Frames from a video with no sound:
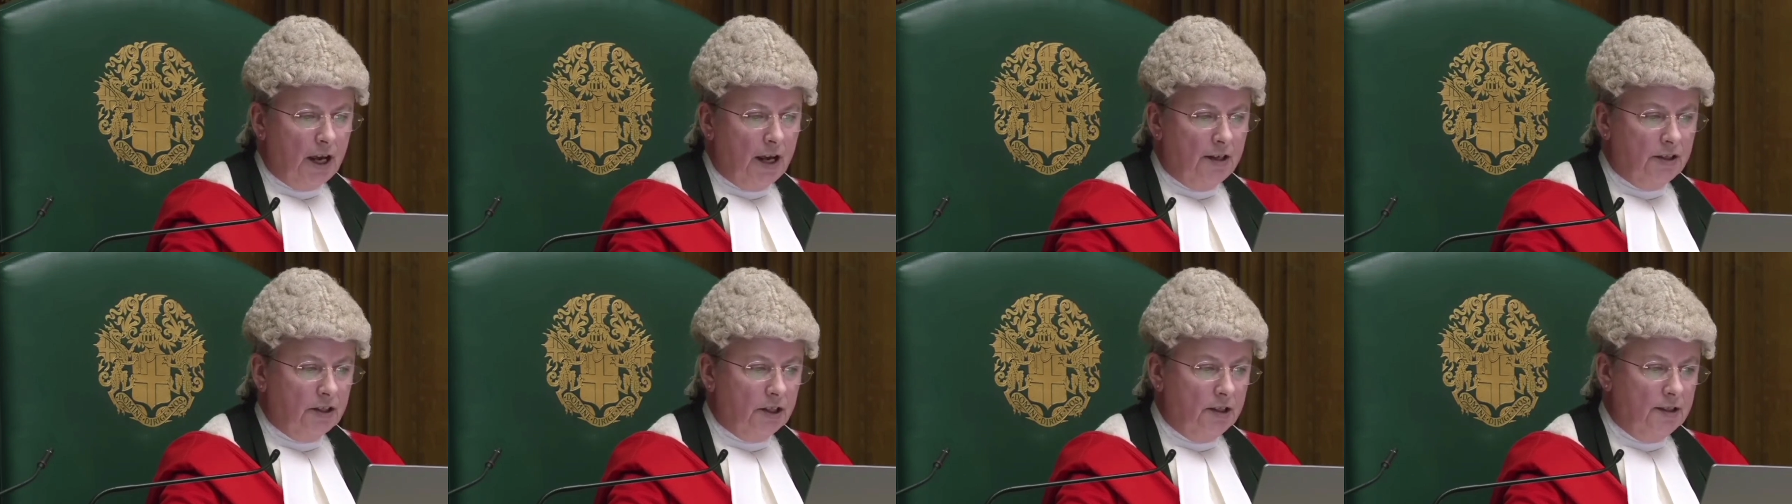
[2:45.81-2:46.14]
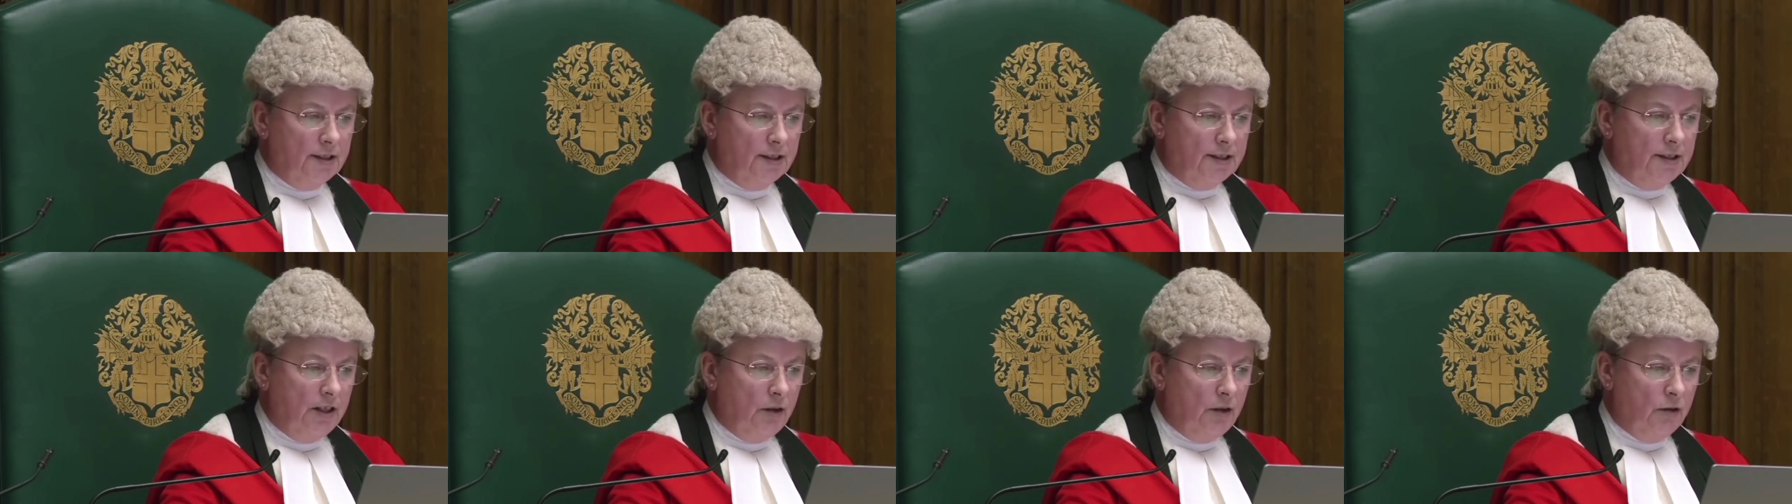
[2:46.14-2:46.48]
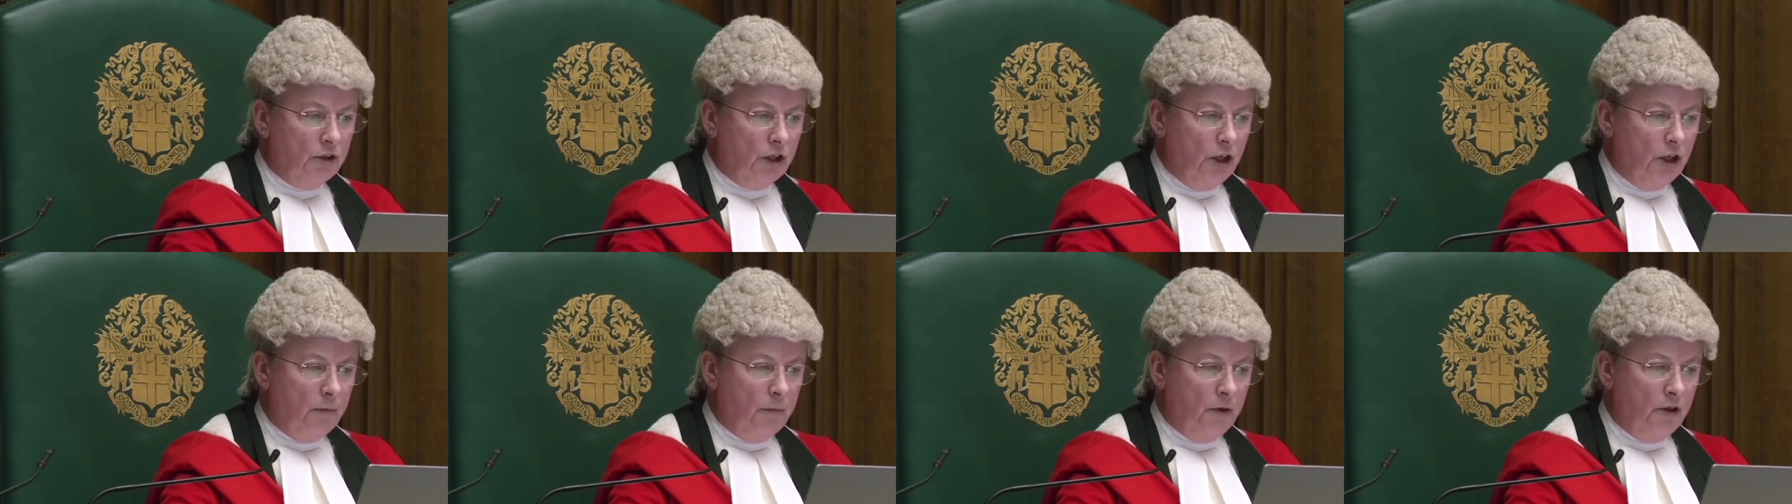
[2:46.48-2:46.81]
and
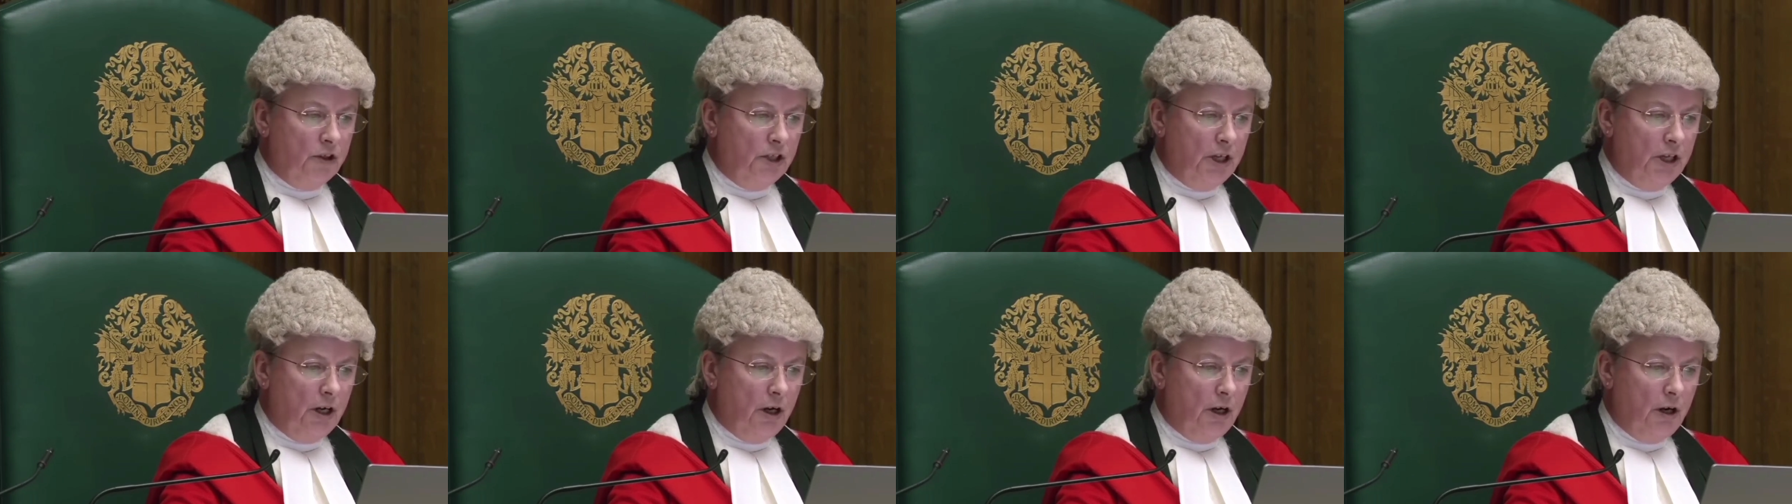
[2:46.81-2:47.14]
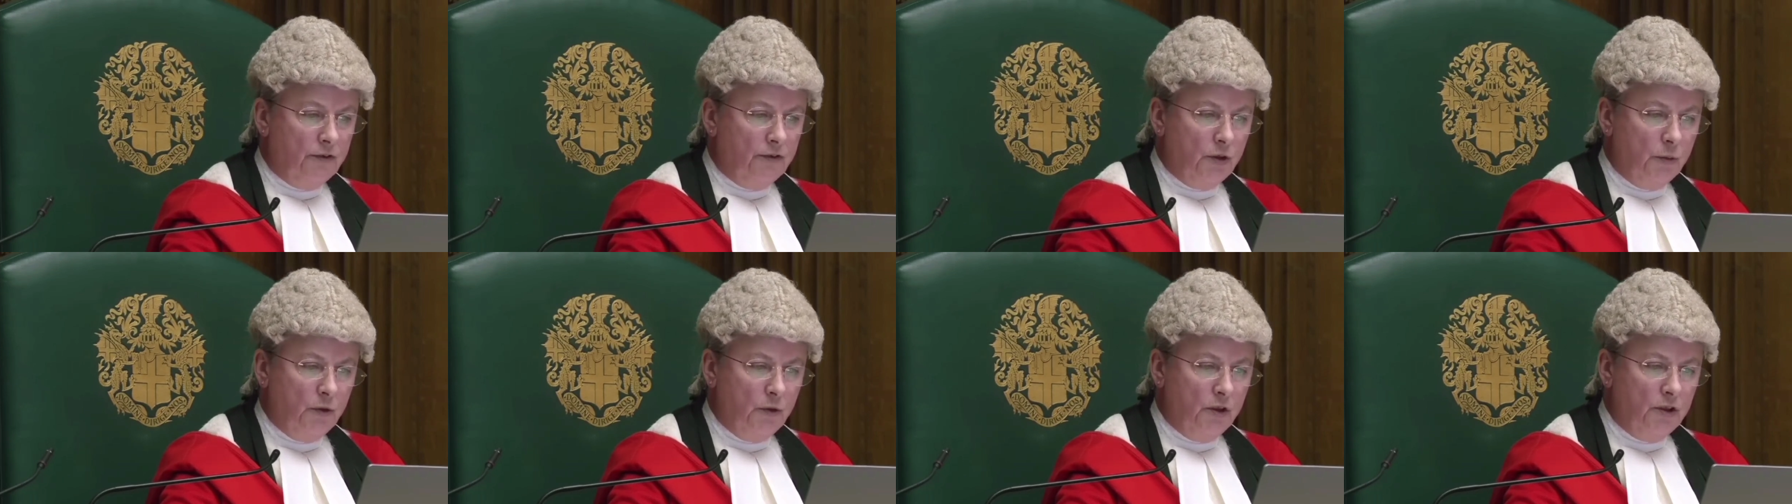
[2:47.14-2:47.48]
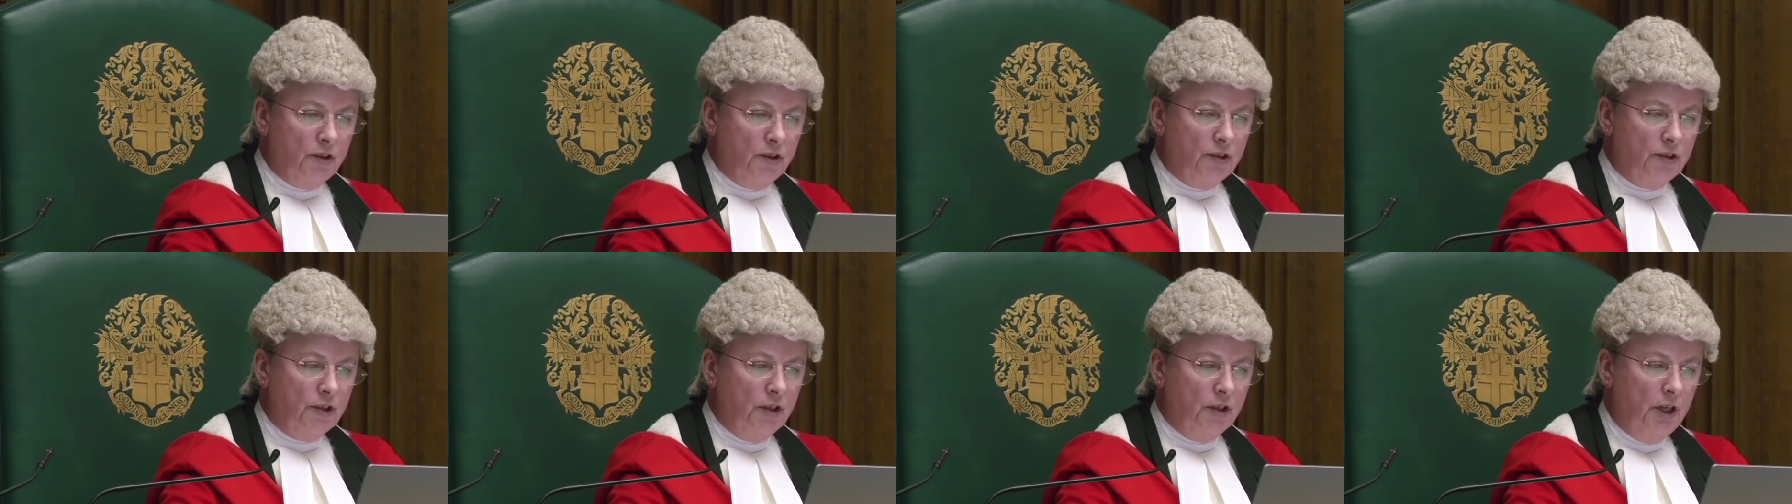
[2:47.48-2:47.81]
concealed her body
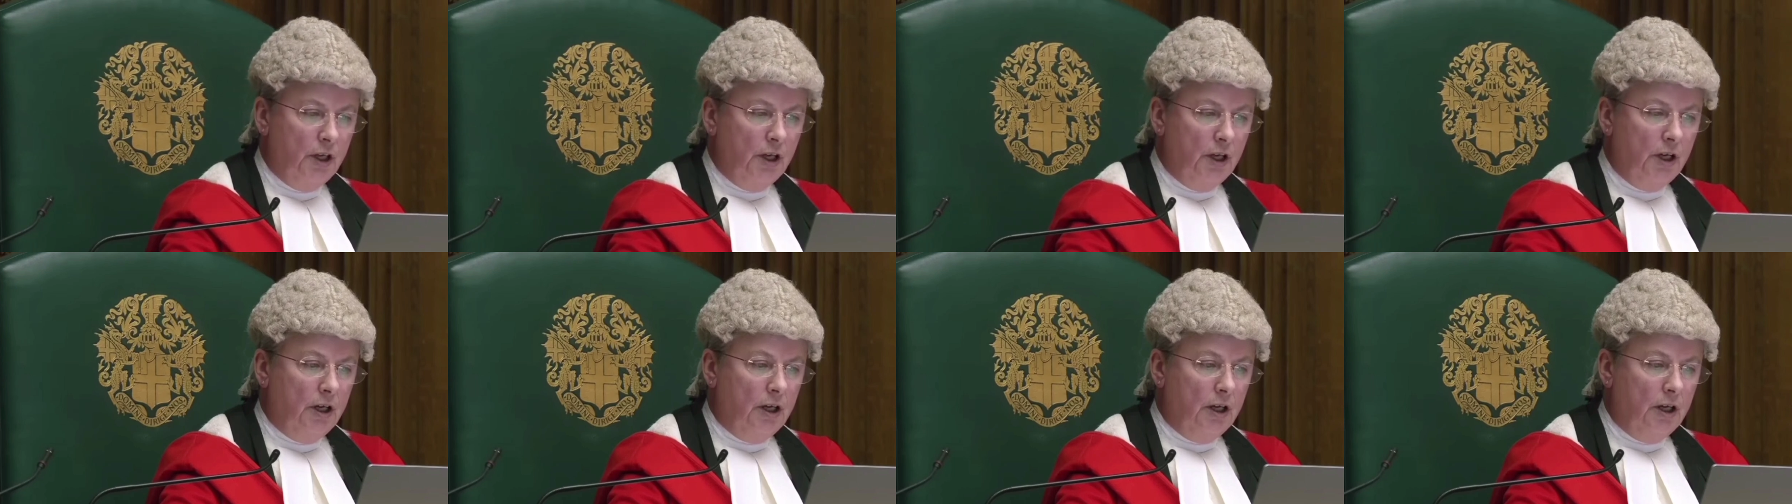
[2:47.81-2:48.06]
afterwards,